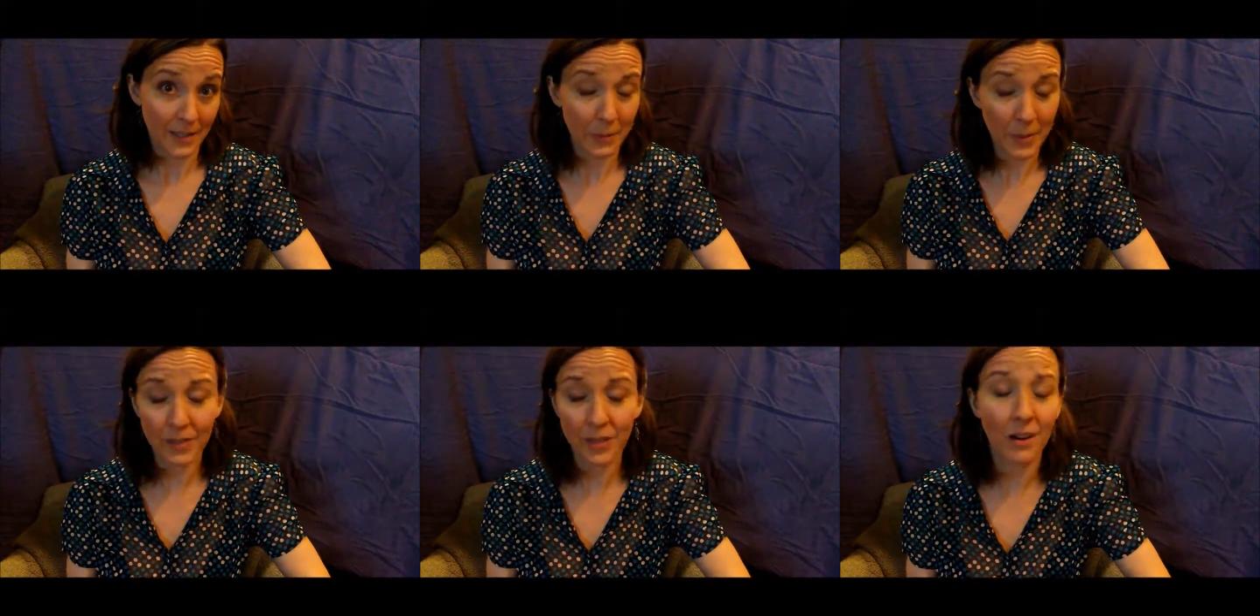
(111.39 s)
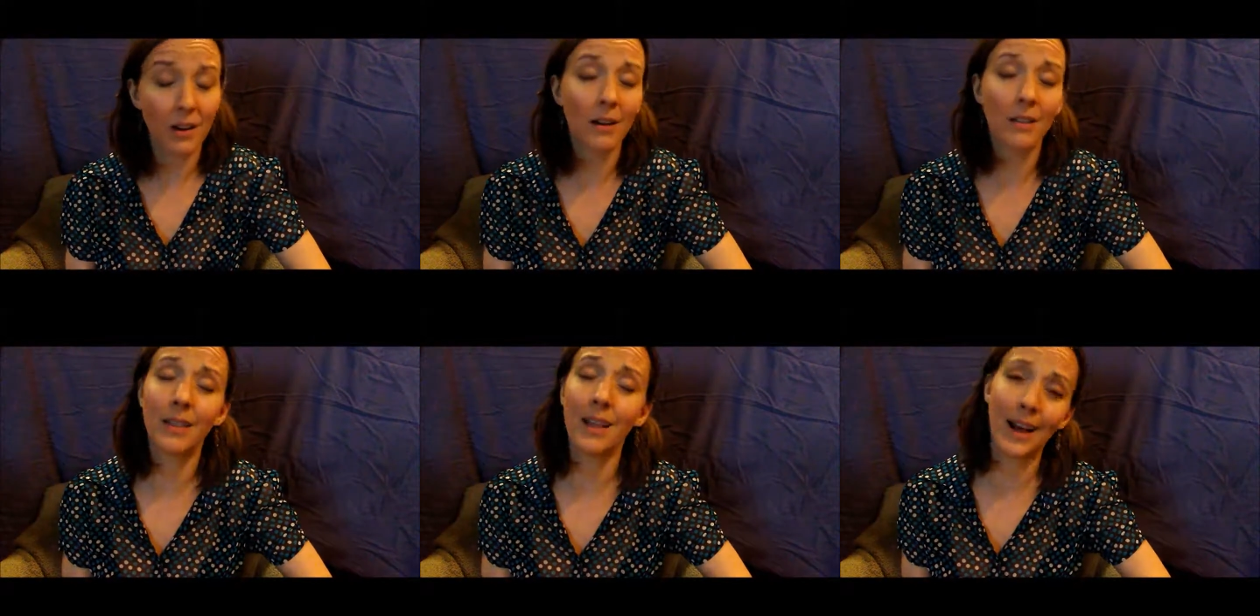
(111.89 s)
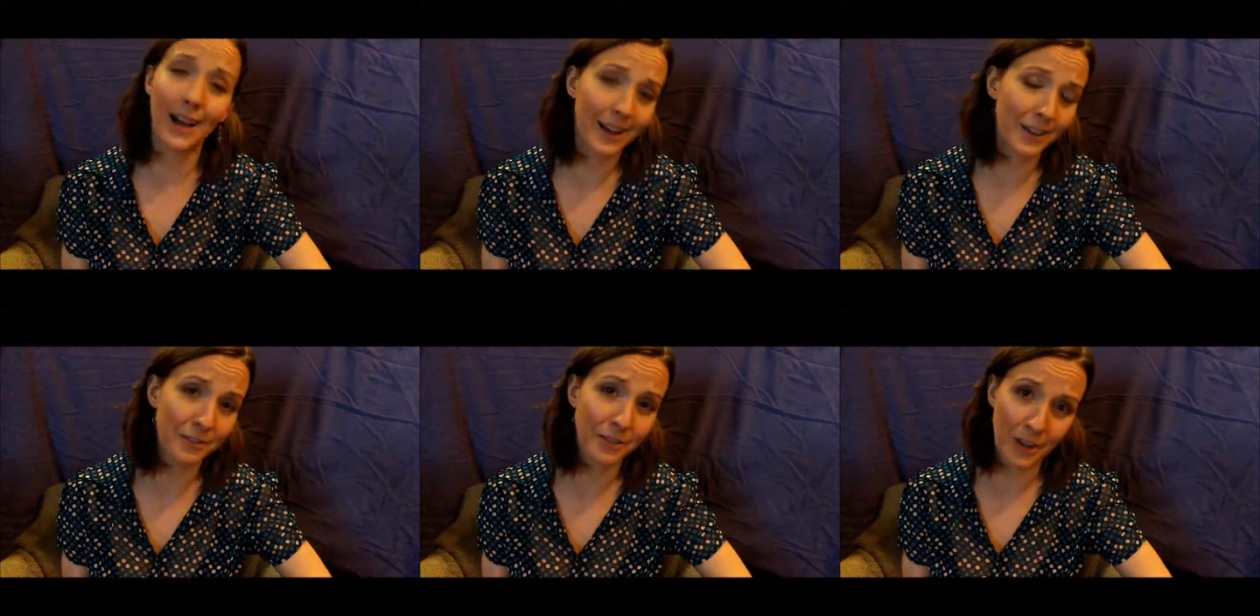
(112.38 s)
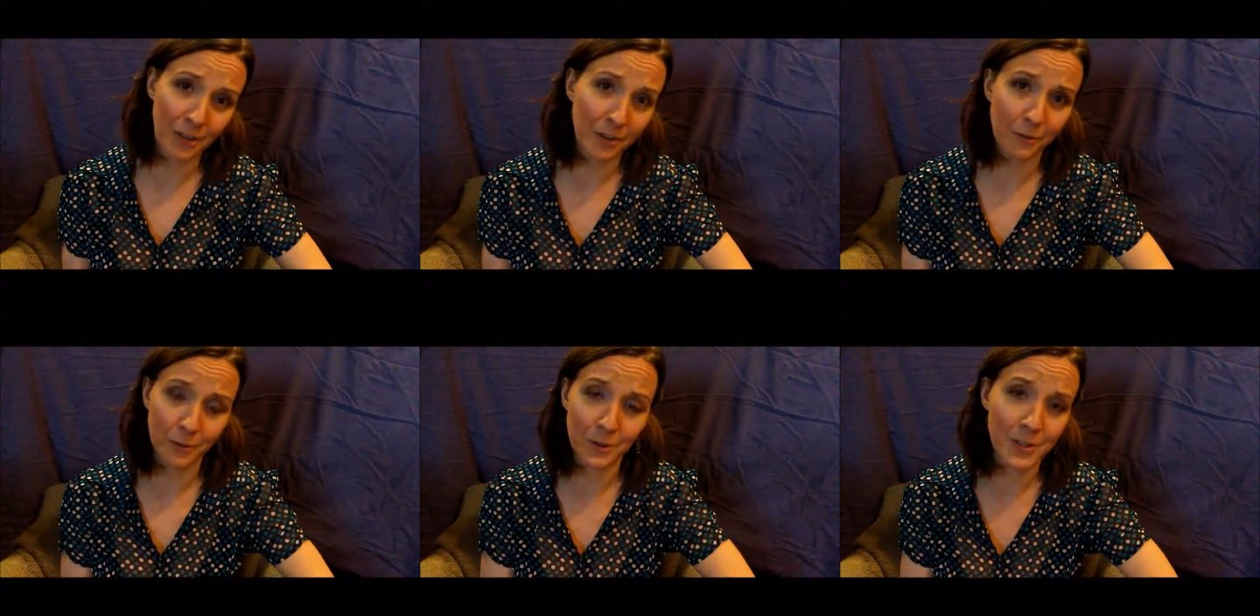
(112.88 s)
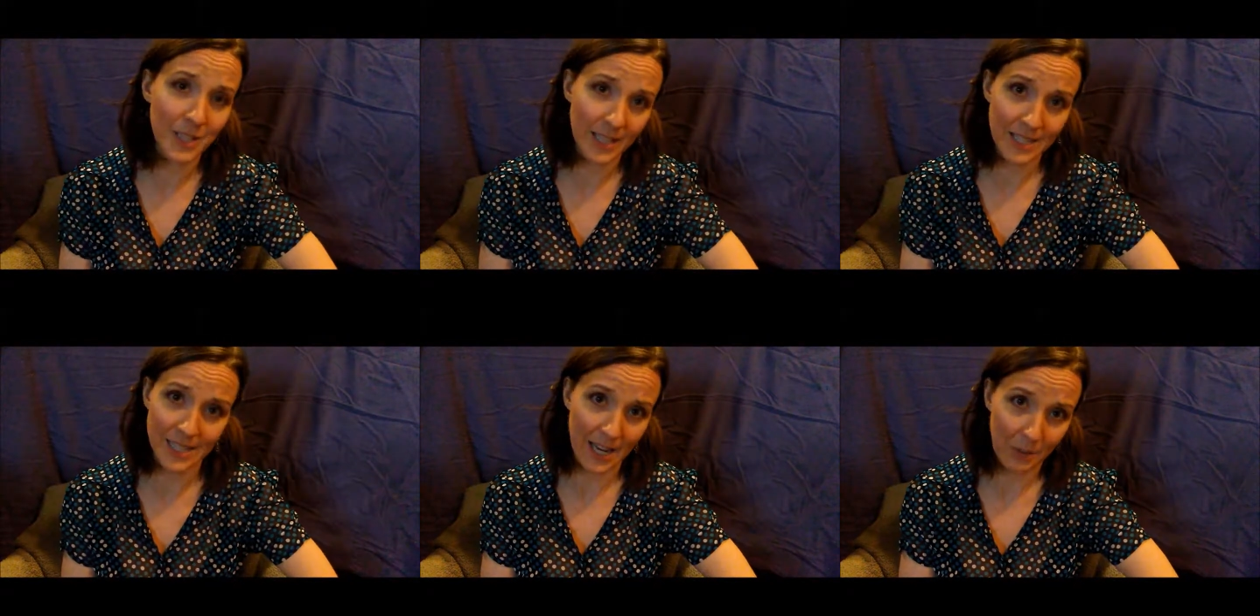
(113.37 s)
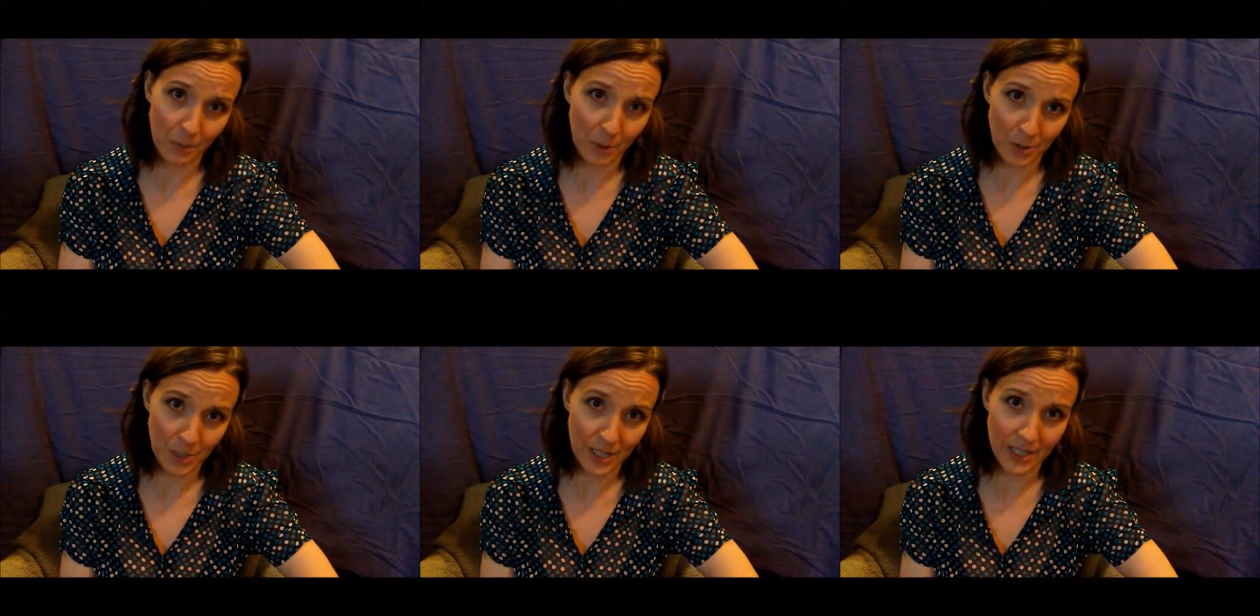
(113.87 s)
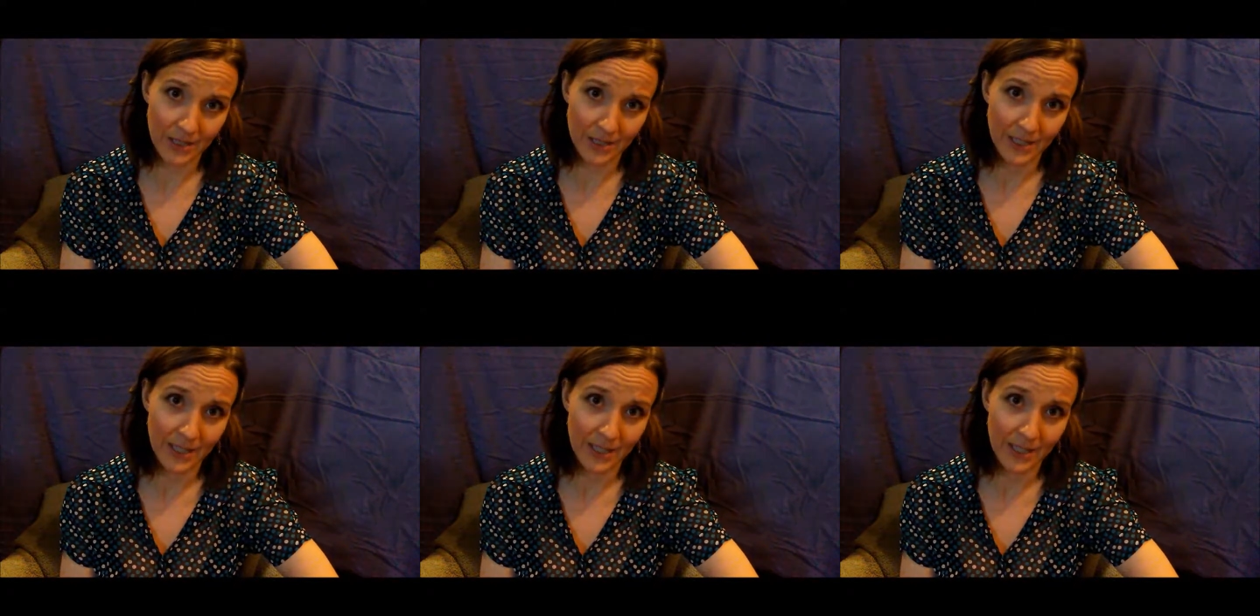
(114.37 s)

but there are a lot of other foods that contain protein.